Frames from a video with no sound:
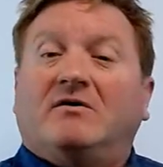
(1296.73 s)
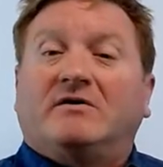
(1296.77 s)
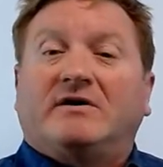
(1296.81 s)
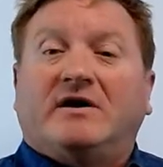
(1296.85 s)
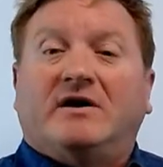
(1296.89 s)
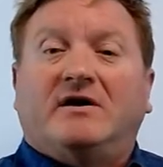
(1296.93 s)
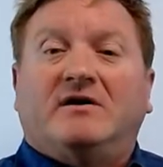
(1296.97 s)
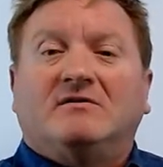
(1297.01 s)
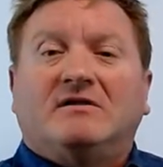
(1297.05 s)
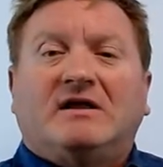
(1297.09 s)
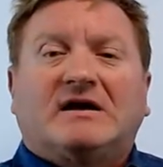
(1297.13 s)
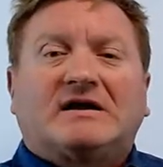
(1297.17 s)

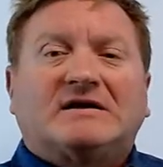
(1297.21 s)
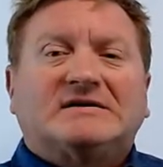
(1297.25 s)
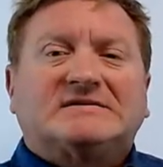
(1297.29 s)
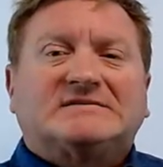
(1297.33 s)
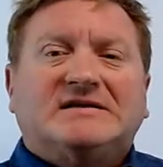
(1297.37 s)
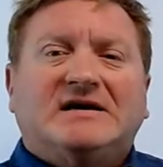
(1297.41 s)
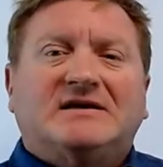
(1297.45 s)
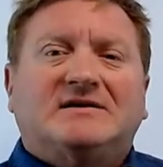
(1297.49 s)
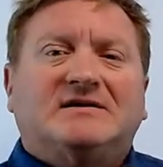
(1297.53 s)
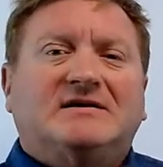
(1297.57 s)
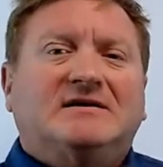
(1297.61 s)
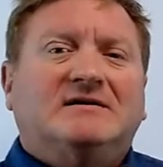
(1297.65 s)
Like I
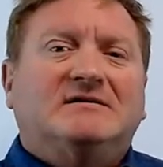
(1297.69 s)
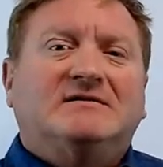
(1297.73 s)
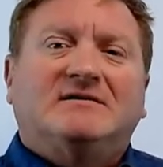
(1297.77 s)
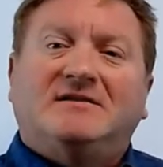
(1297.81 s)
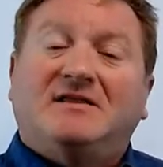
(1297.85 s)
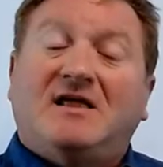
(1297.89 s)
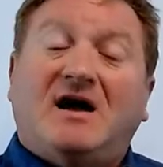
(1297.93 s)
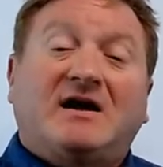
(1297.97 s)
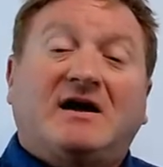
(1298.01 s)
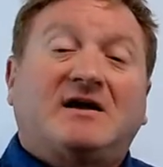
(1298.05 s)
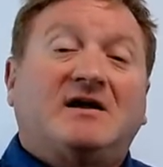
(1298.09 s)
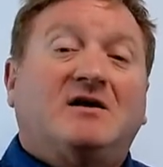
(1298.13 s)
said,
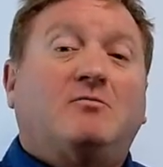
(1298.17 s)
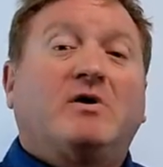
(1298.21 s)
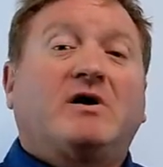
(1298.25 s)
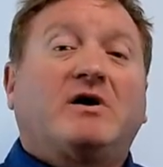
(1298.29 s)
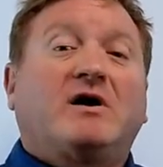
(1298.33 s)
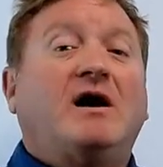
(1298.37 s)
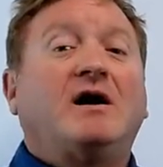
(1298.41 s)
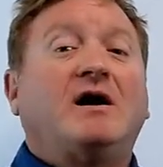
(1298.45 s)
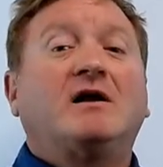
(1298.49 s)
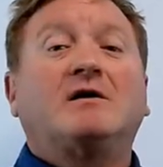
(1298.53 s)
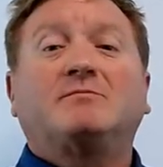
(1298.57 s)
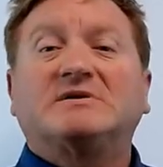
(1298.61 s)
not going to work
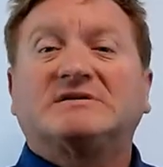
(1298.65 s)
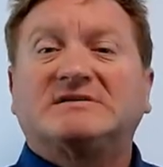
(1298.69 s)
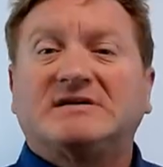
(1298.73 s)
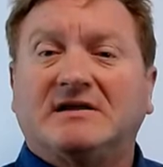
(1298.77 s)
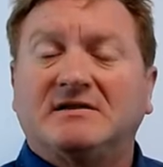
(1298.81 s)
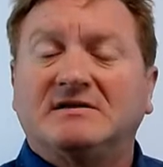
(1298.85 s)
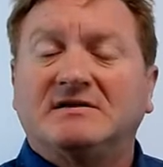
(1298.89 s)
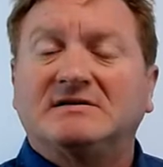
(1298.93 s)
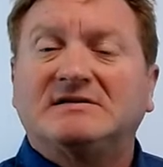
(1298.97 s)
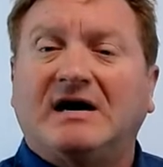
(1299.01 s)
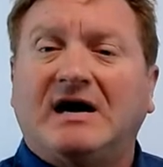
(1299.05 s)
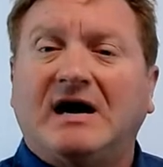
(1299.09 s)
100% of
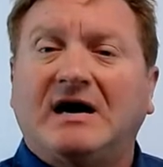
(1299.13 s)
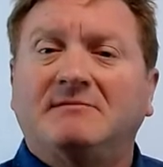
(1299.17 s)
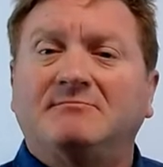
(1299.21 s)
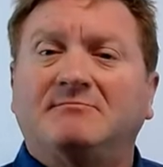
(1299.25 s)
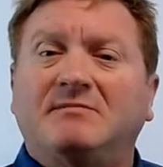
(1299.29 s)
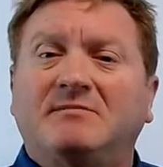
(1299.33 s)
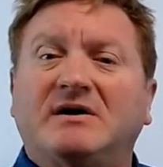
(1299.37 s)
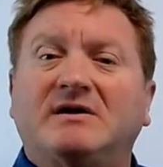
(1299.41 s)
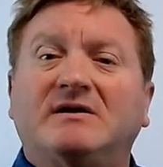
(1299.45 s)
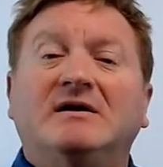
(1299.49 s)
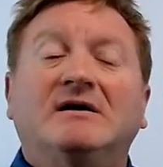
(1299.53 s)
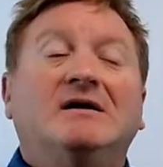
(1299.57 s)
the time,
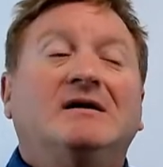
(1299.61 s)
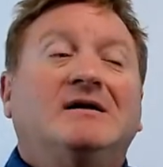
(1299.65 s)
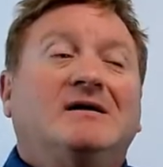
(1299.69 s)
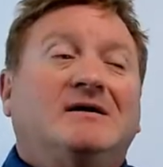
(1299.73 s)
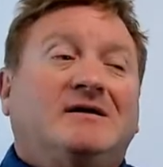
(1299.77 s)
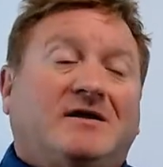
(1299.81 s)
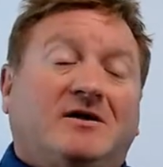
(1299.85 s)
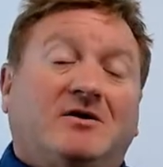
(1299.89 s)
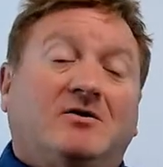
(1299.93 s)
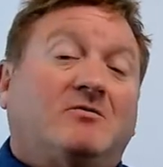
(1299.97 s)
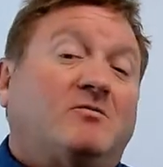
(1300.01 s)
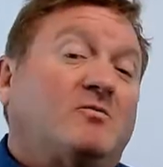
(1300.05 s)
but
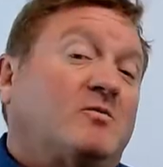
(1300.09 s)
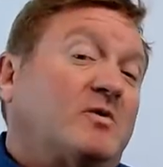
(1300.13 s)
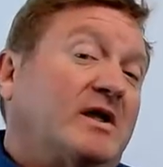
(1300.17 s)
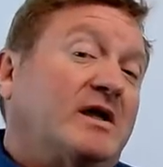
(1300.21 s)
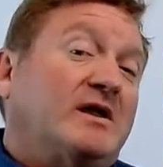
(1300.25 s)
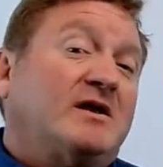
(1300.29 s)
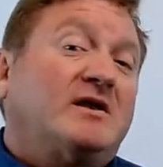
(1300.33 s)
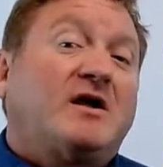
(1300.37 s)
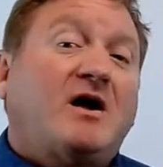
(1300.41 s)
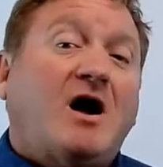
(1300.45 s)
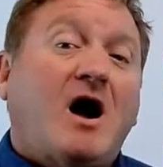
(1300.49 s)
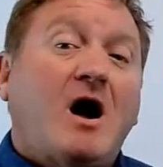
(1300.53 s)

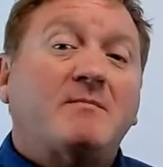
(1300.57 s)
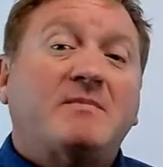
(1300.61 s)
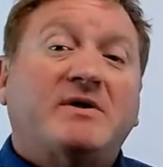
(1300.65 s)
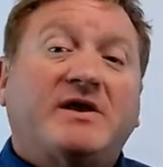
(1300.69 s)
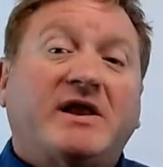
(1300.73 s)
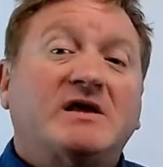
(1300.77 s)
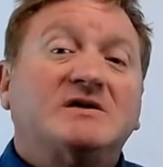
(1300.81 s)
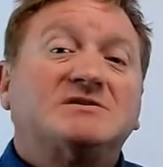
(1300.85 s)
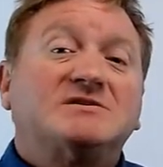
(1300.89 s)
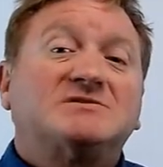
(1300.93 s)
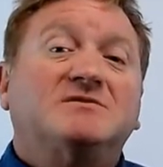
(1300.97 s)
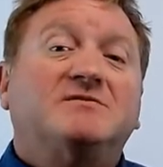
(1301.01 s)
in
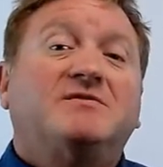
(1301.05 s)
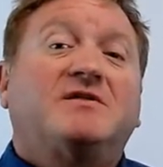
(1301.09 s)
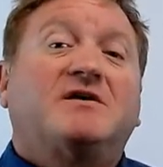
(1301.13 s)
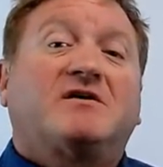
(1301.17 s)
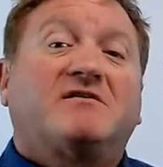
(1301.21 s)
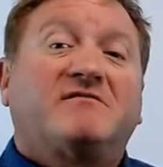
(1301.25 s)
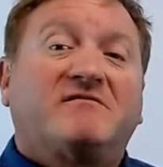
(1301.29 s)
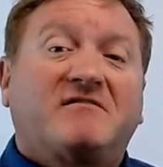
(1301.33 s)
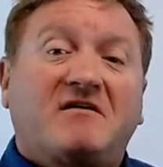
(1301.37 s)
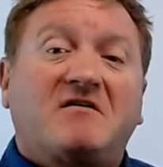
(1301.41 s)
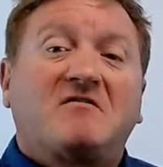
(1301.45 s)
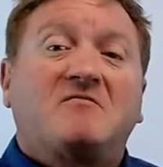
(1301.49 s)
combination, they're
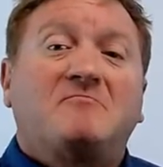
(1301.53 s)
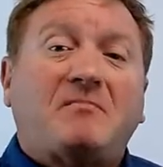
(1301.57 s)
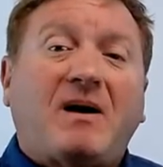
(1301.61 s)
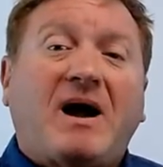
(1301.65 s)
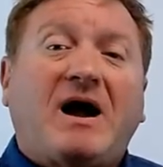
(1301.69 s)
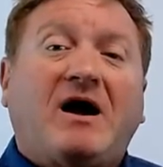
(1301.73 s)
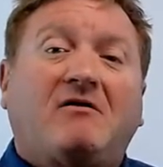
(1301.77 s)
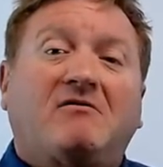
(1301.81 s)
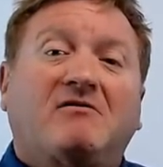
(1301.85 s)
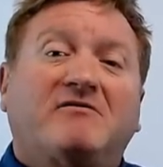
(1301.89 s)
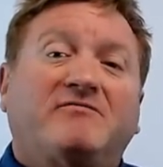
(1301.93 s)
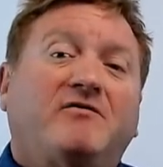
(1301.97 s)
very
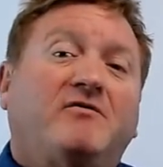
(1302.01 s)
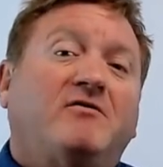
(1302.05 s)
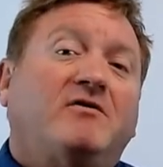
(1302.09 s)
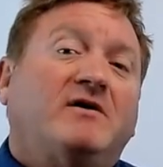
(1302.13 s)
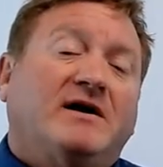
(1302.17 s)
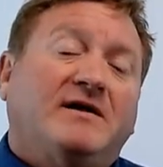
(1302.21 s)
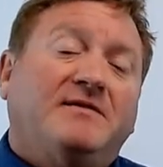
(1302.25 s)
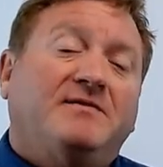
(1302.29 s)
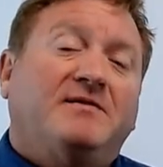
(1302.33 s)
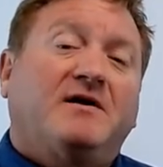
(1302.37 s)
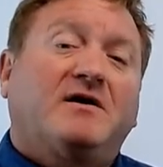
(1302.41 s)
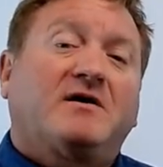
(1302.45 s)
powerful
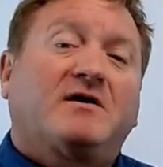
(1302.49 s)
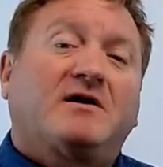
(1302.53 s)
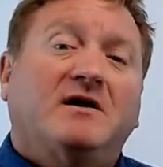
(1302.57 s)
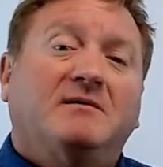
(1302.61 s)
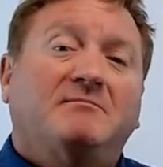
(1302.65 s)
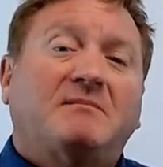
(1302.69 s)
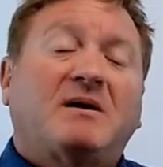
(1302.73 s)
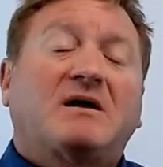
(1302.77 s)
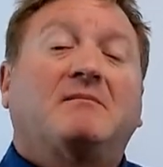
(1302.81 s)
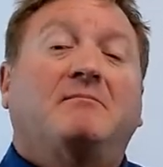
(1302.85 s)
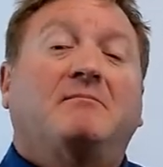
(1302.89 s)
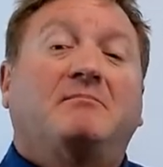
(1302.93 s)
and they're going to
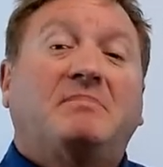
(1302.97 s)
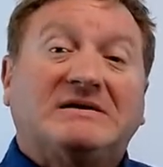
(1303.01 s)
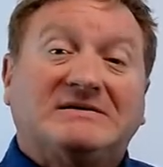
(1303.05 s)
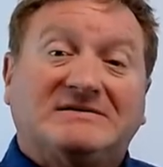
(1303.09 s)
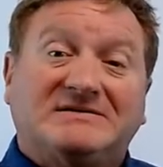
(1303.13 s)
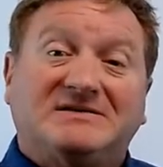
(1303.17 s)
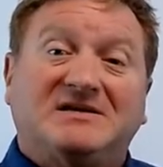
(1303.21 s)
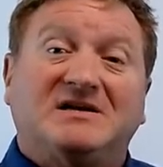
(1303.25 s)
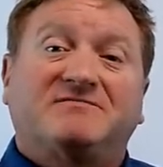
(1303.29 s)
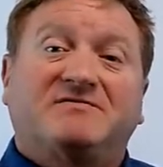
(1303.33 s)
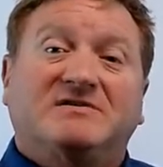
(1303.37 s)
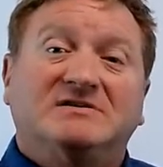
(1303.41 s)
make a big
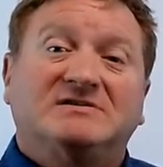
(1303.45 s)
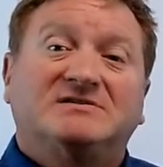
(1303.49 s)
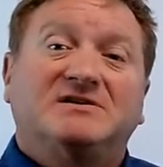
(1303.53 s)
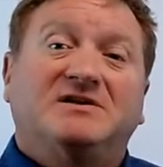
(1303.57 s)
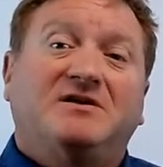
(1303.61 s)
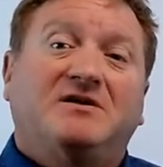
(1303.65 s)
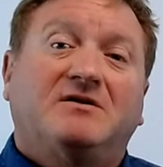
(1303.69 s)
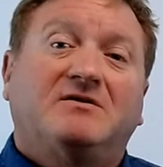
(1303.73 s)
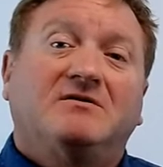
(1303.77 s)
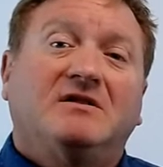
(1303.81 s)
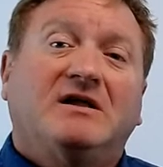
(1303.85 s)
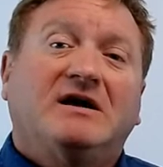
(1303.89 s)
difference in
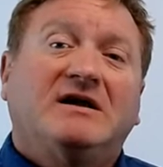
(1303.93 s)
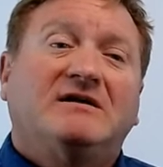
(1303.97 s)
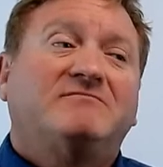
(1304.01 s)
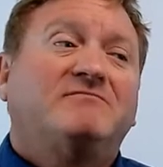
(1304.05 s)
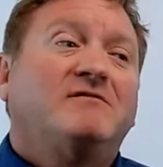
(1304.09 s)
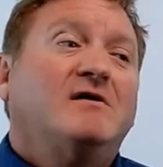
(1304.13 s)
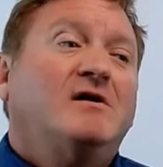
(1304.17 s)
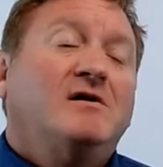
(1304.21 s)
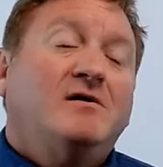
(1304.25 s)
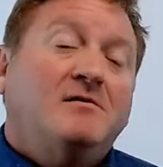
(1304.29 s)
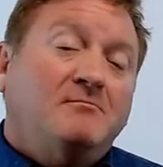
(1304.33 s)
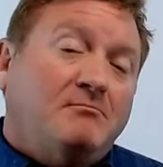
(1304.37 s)
your life,
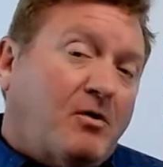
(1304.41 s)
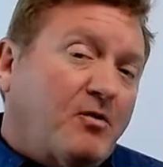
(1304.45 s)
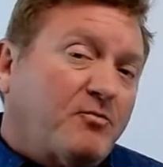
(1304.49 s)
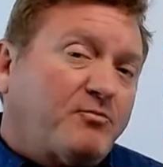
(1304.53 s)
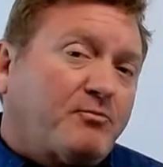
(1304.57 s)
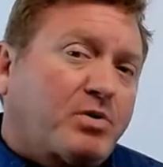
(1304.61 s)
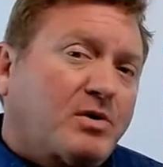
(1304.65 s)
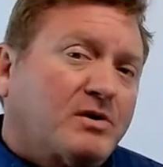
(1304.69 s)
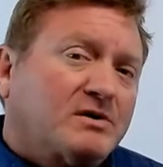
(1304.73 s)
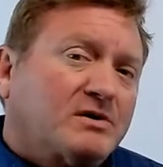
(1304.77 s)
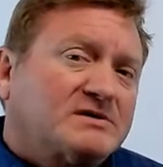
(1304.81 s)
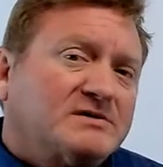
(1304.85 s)
both
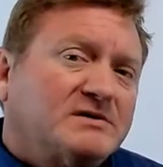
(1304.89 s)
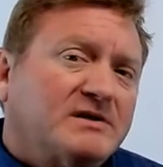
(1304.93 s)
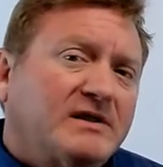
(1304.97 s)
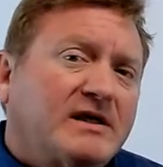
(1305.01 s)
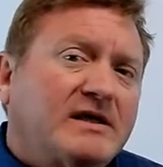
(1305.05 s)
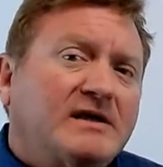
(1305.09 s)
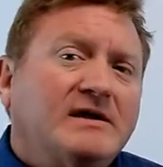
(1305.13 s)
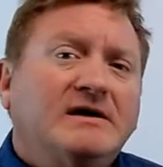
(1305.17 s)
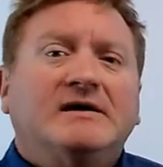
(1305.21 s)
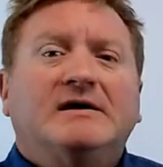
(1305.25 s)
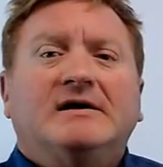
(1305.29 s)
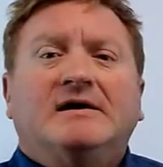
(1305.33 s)

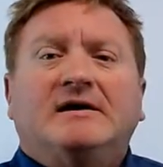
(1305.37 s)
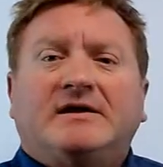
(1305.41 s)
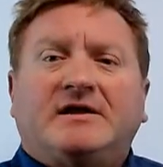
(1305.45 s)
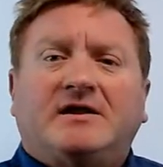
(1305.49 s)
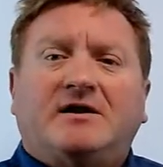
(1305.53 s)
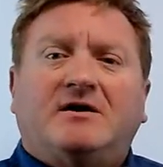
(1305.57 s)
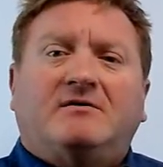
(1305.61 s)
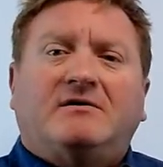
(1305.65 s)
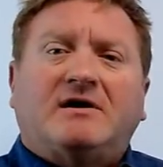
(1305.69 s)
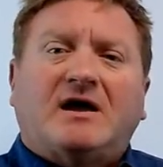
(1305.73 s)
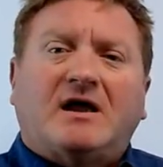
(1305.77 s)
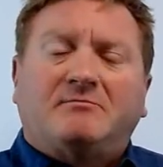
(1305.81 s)
personally,
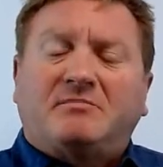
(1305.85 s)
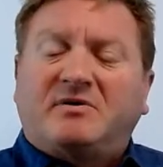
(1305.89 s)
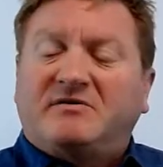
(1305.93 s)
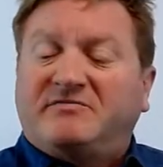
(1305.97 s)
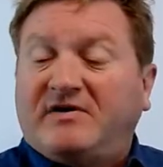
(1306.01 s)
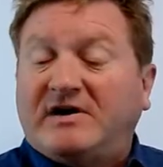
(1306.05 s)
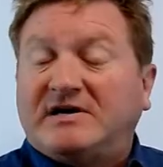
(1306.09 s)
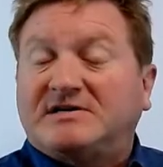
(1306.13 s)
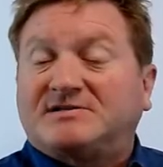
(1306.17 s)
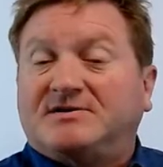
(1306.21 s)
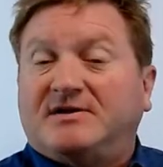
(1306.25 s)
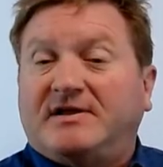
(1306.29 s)
and
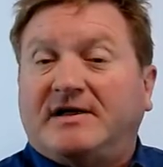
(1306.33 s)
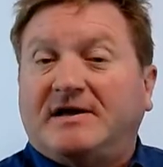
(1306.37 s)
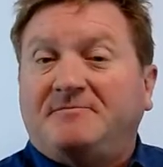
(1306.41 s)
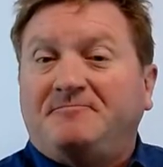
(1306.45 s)
professionally.